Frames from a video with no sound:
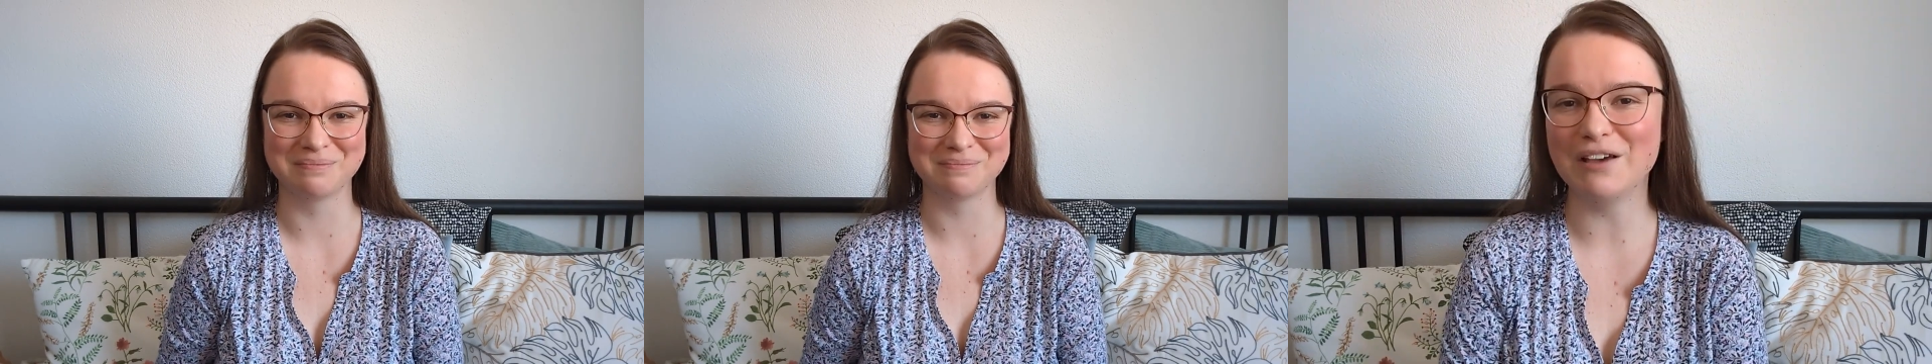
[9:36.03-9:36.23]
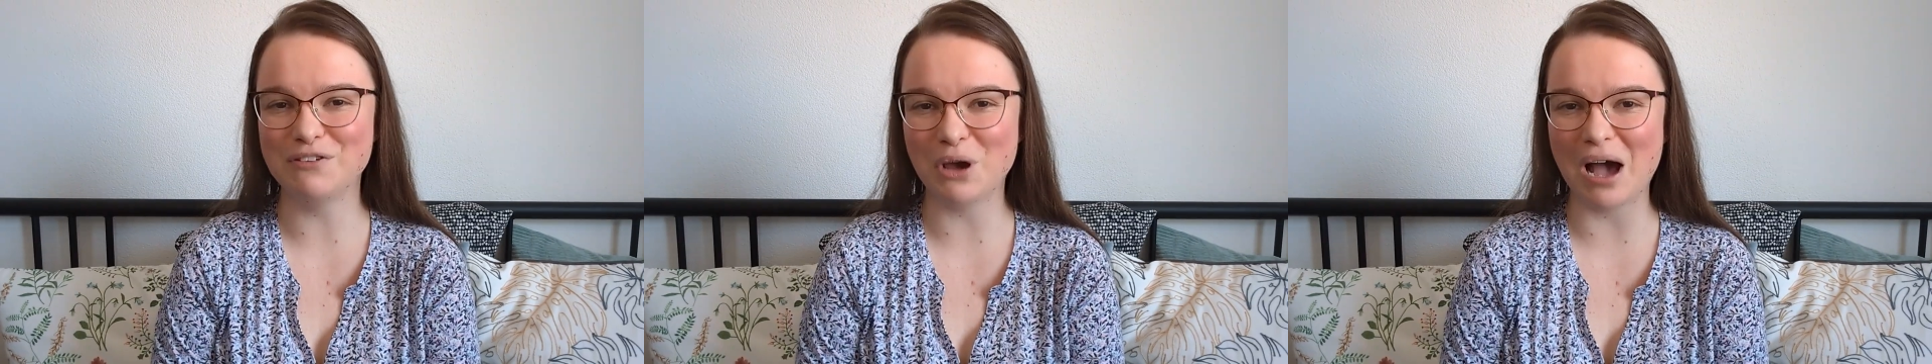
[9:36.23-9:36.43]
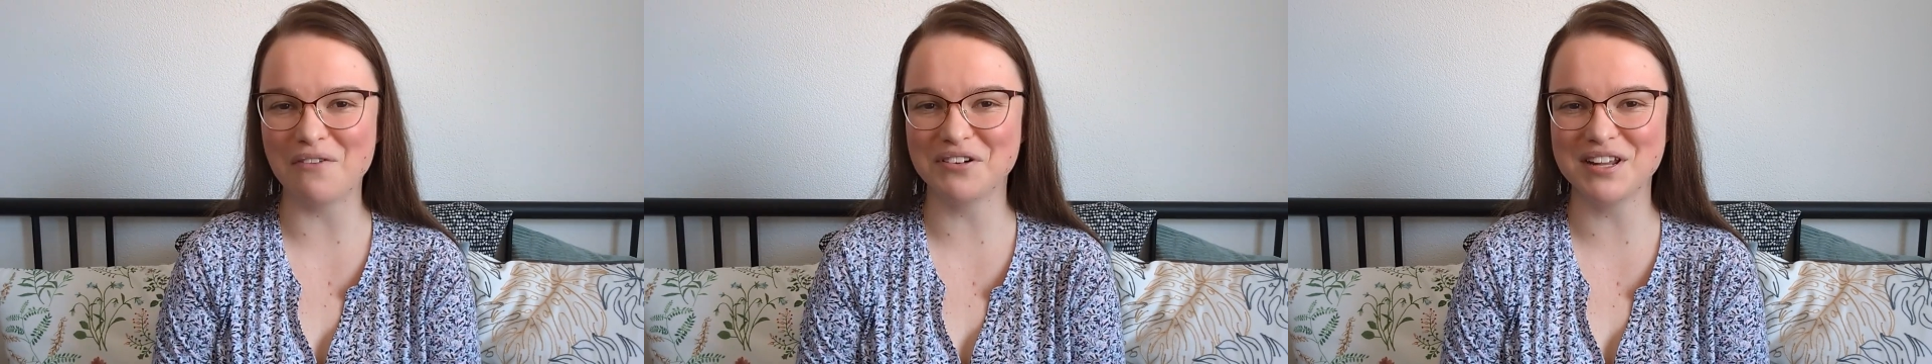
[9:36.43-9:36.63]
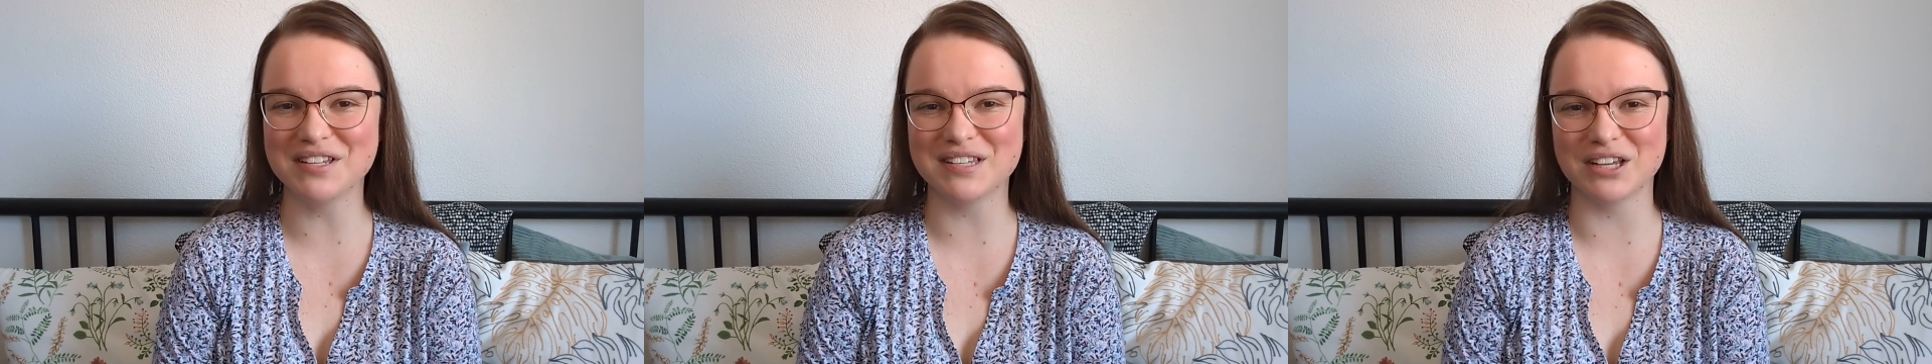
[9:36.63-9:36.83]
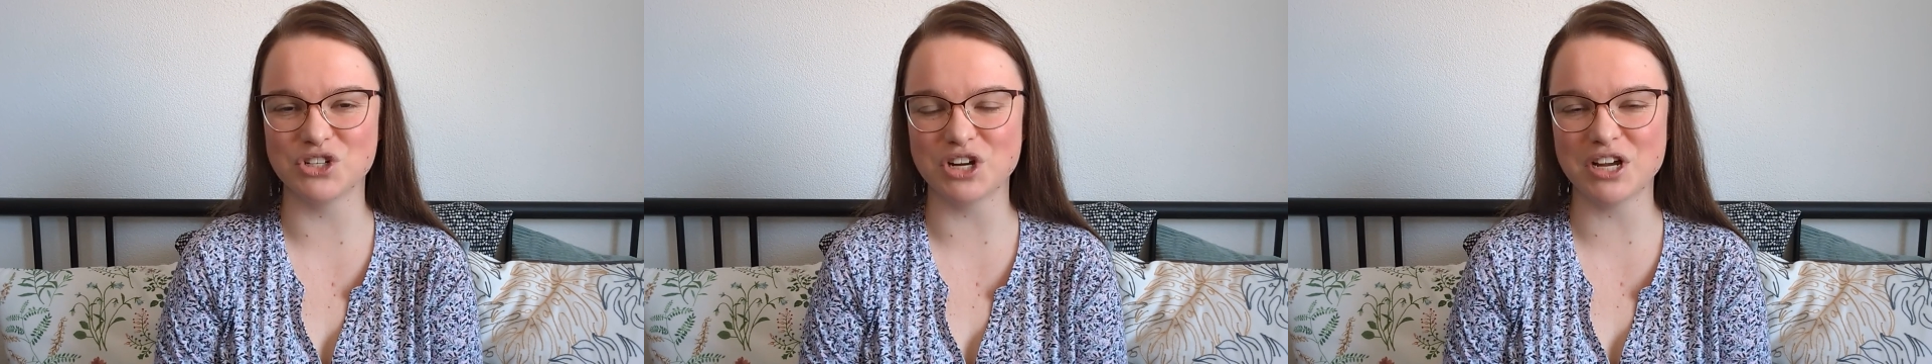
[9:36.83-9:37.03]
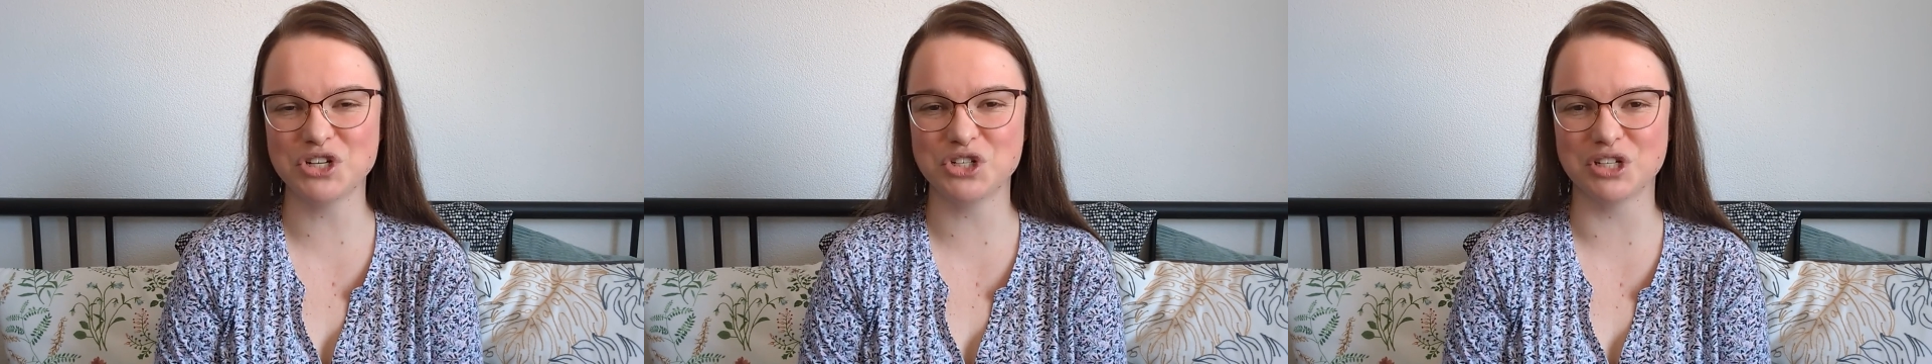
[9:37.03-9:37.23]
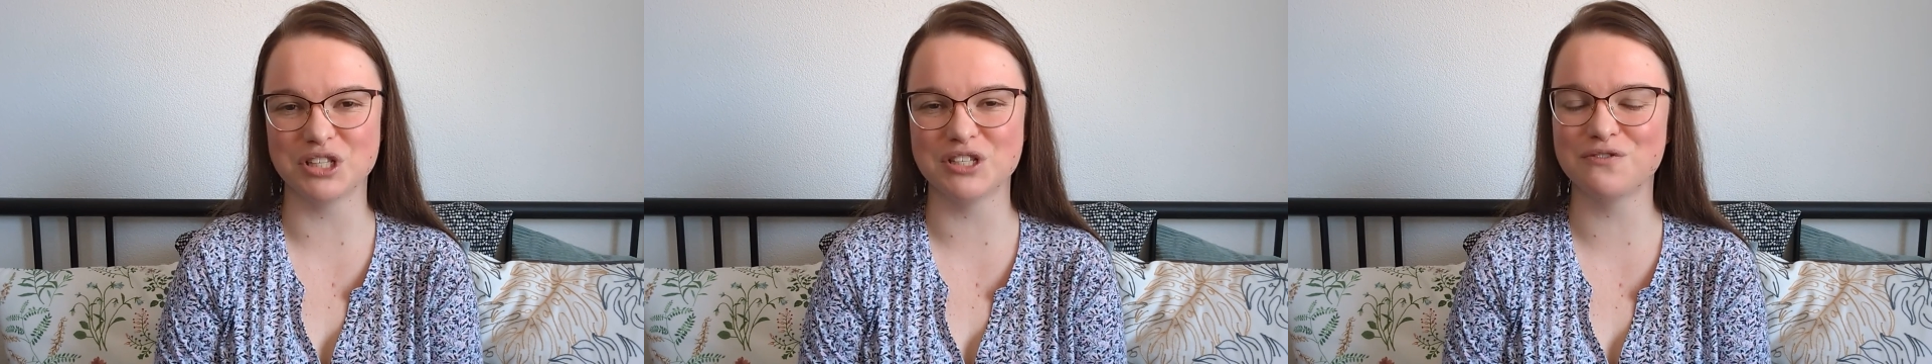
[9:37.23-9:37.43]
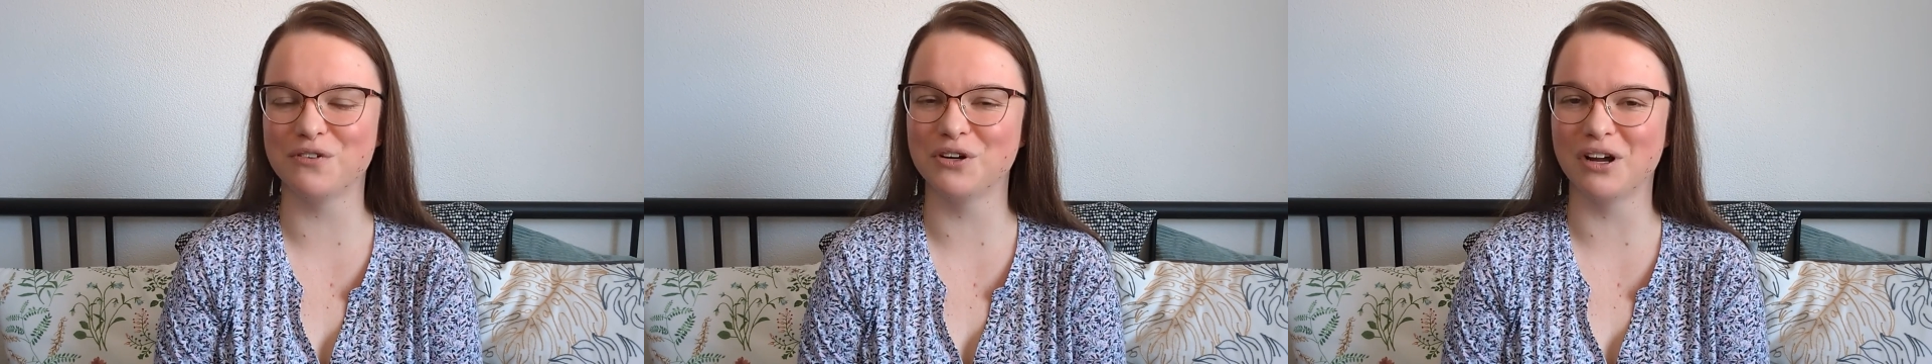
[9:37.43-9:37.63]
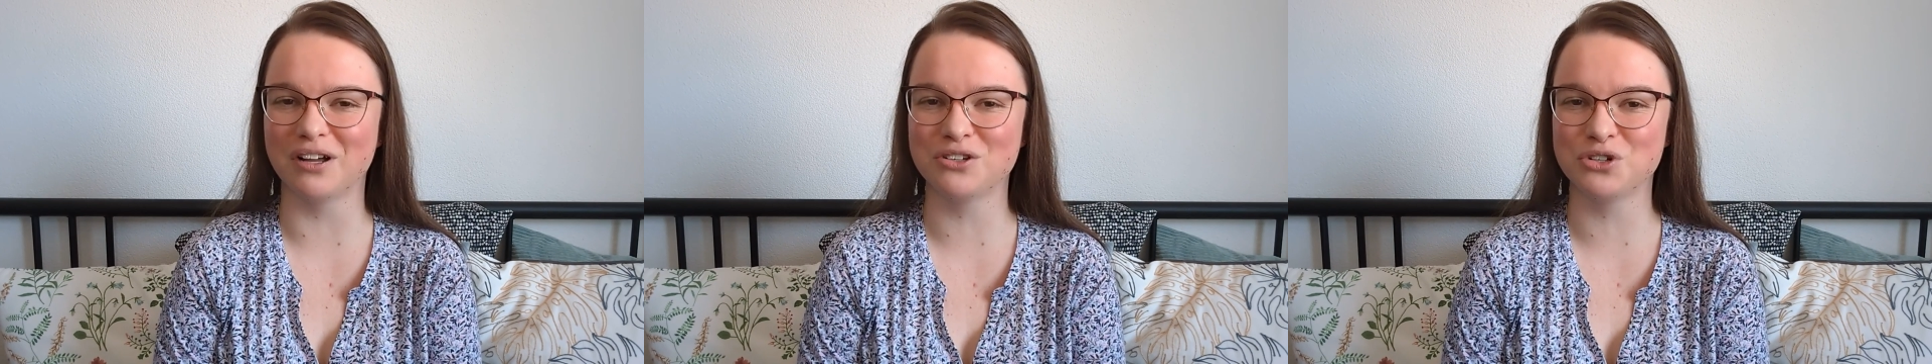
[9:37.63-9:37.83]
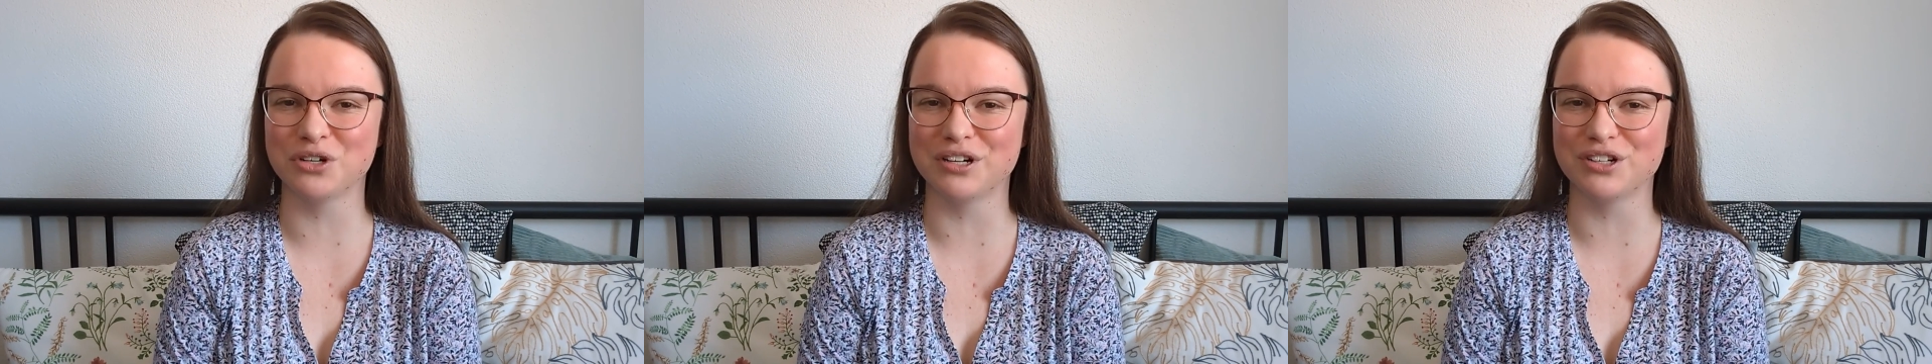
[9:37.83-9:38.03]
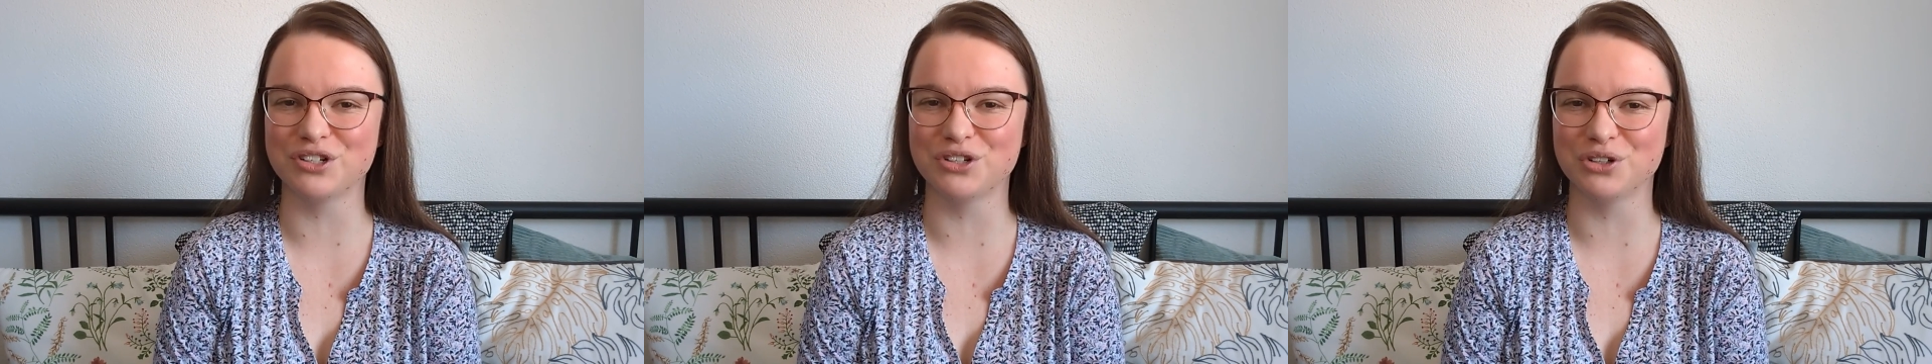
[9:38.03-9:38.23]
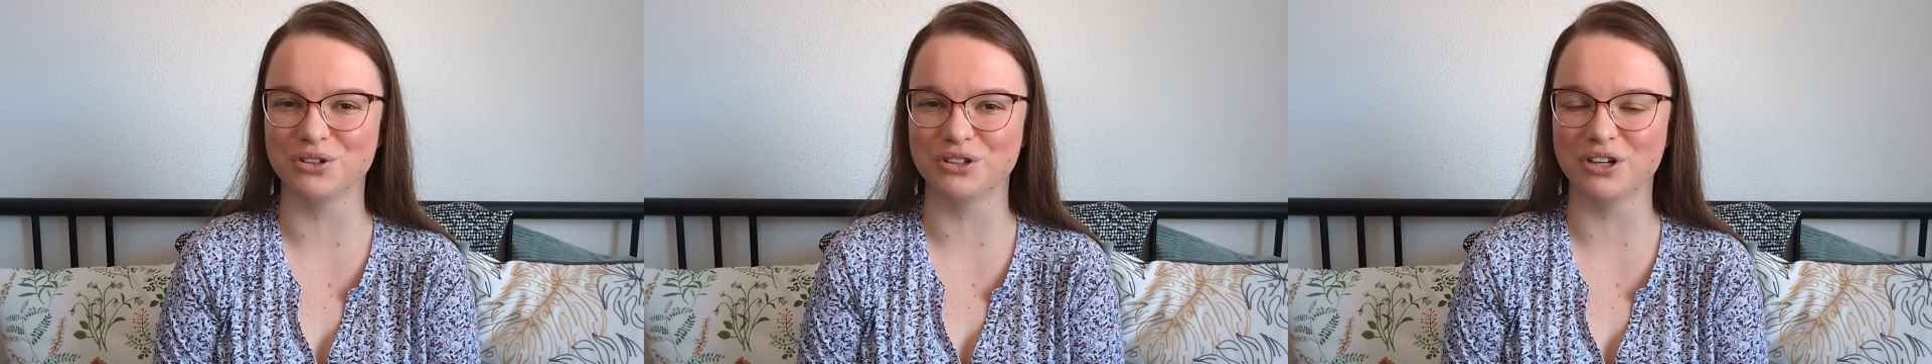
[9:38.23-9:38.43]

If you have any suggestions for non-traditional